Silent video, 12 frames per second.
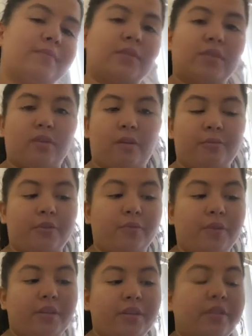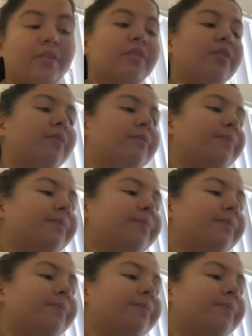So I'm gonna read the